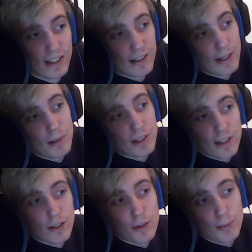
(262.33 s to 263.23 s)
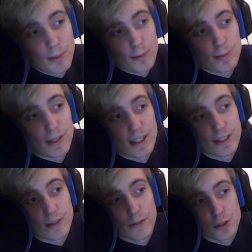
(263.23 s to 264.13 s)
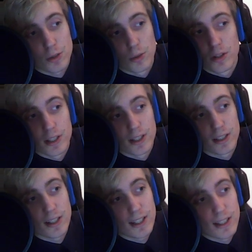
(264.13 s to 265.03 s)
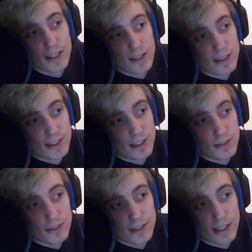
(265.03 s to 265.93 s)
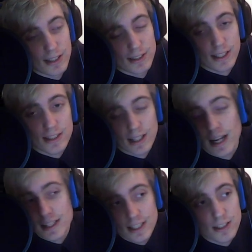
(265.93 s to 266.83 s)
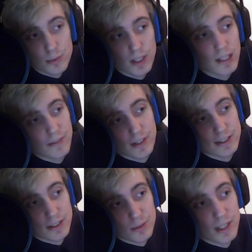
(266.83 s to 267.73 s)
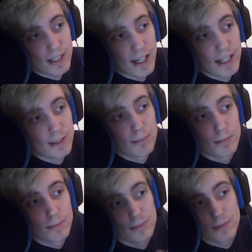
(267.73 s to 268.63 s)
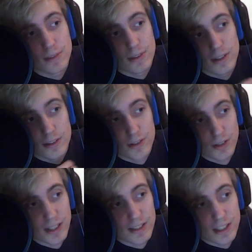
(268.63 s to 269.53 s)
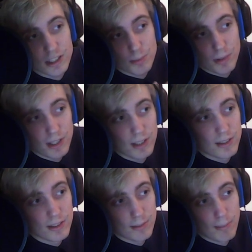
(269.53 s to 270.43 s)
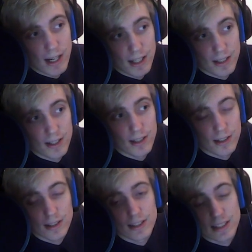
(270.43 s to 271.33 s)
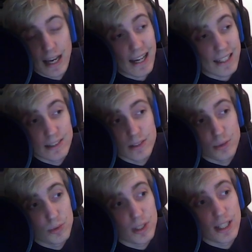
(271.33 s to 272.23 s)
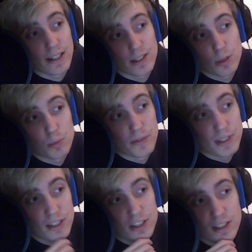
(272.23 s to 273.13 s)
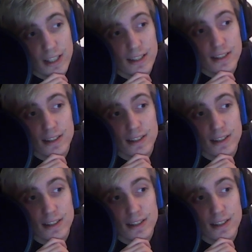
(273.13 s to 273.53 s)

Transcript: I mean, a lot of people played Rifle's Glory in Season 6. I did as well. I think it's a great item. You get HP, mana, and this active is really good with Singed's kit.